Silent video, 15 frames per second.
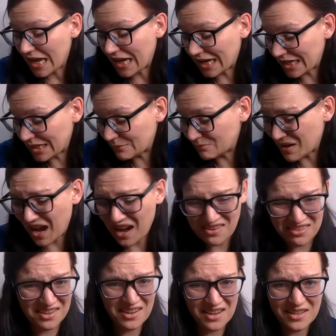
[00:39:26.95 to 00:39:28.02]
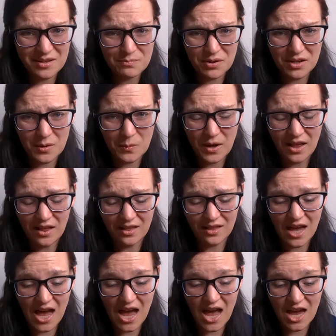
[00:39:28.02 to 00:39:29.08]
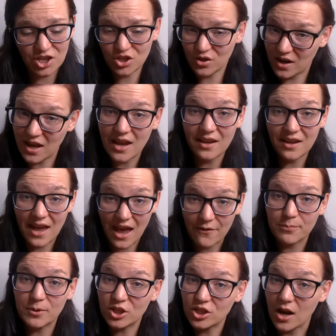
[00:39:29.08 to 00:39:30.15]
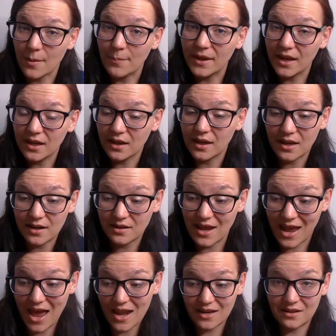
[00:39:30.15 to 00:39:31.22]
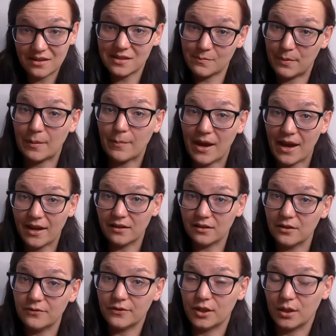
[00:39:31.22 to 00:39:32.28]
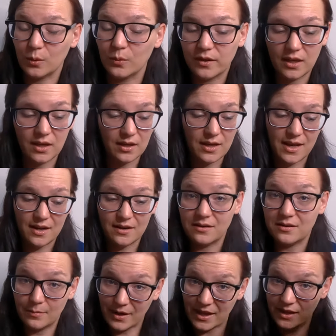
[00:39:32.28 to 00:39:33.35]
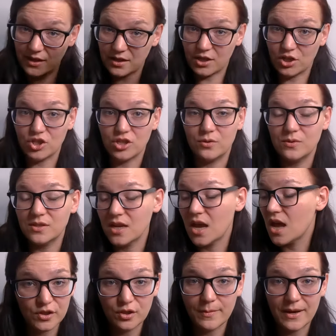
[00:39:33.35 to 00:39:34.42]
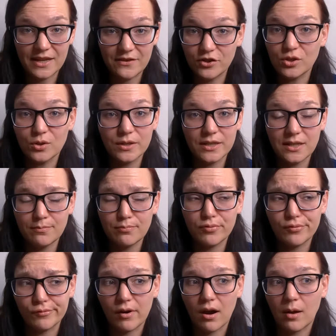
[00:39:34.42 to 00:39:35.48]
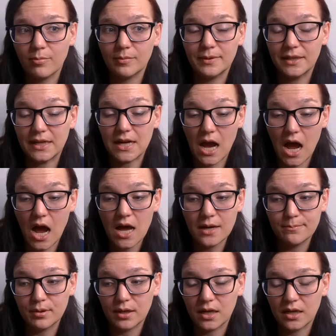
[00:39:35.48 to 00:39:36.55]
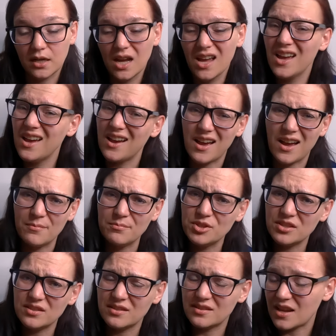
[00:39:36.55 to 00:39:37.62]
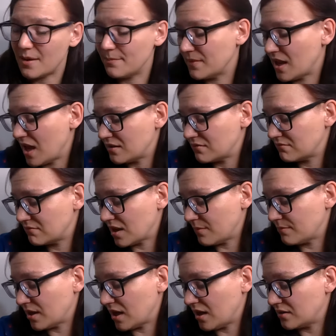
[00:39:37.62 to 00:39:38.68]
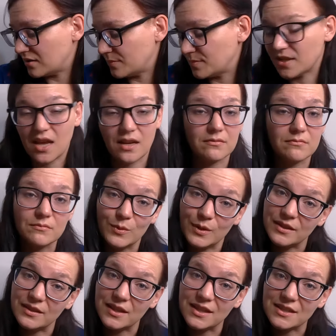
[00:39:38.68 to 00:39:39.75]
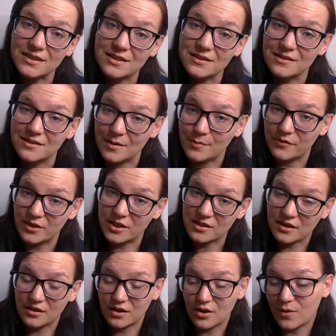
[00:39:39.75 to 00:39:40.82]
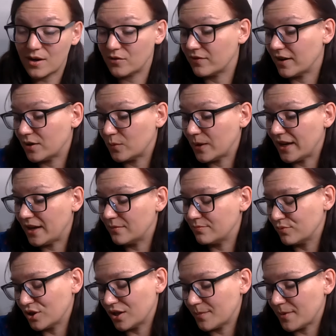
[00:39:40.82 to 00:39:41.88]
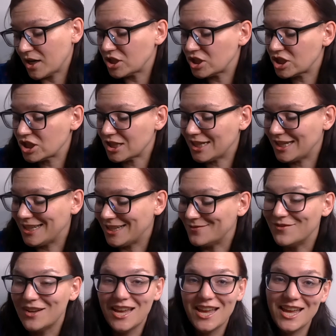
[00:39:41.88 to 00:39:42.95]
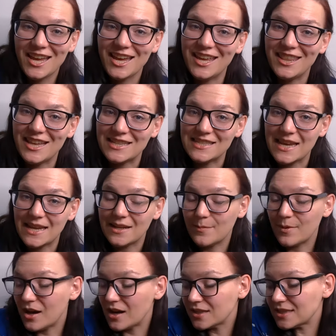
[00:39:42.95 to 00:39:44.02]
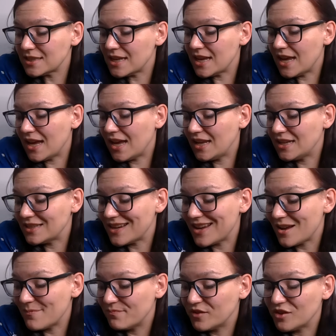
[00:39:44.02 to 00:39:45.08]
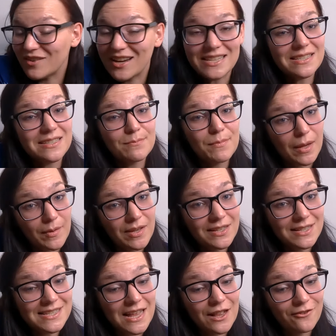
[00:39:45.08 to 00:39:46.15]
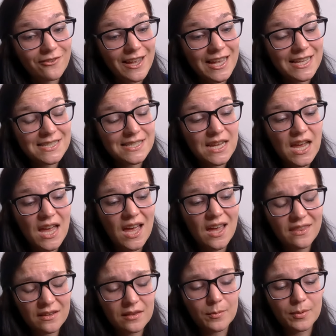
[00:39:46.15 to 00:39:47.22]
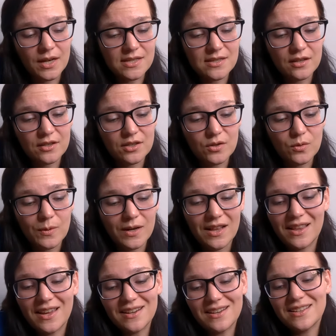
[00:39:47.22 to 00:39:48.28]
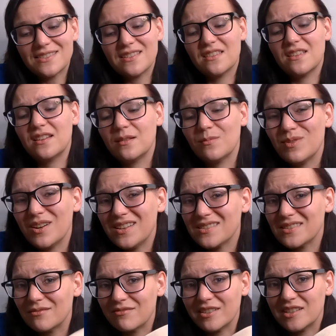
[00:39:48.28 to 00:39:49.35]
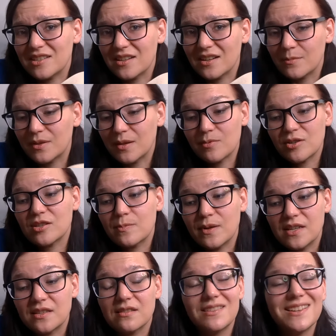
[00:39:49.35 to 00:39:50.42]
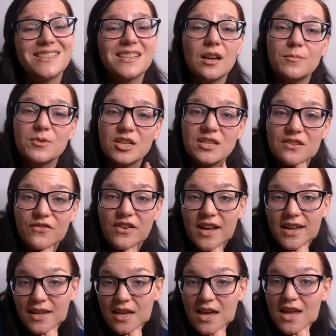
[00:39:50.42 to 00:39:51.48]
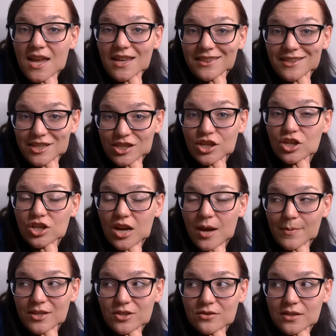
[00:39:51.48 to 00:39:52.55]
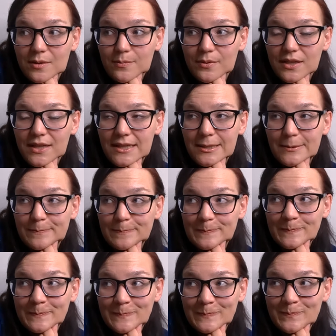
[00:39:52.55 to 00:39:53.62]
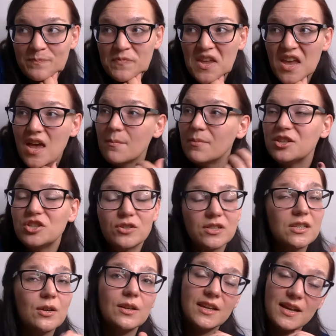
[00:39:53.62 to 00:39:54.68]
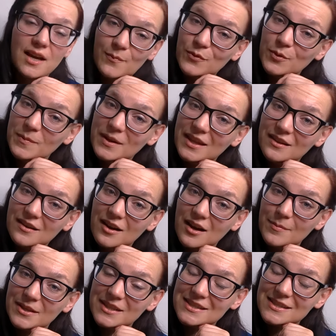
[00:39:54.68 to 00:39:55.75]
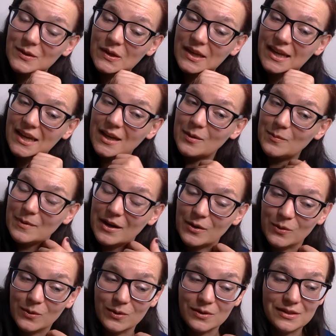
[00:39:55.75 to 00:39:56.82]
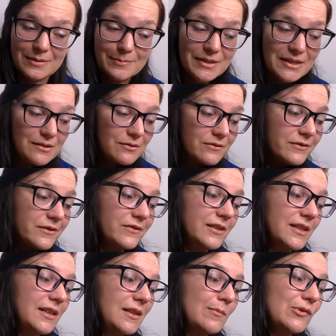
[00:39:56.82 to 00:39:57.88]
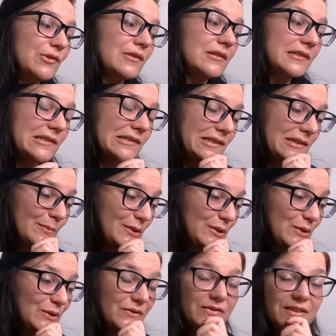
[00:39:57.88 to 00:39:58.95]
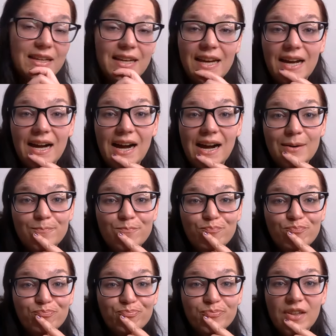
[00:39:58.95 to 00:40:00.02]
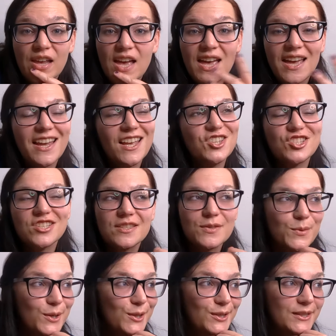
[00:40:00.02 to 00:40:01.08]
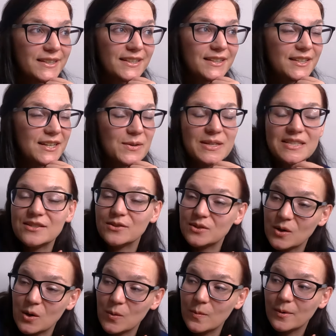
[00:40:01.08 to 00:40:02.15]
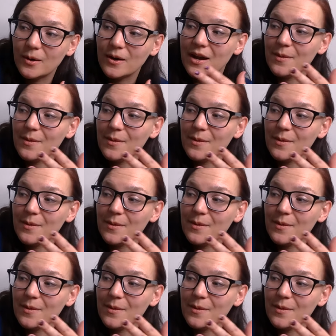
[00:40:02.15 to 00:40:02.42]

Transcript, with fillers: Um, I think I did pretty well. Uh, should I have been shopping and adding this big pile of clothing and a blanket and shoes to my inventory? Probably not, but I'm just, I'm not I'm not upset with this. Some of it is going to go out right away, pretty much, um, in that Santa box. And yeah, the rest, maybe it'll sell fast. I think the bras are going to do well. And that's the thing, the bras don't really take up that much space. So that's how I'm justifying this shopping trip. Um, but you can totally come for me in the comments. Okay, my whole, I'm not going thrifting anymore until I move. Yeah, it's just too early, you know? It's October.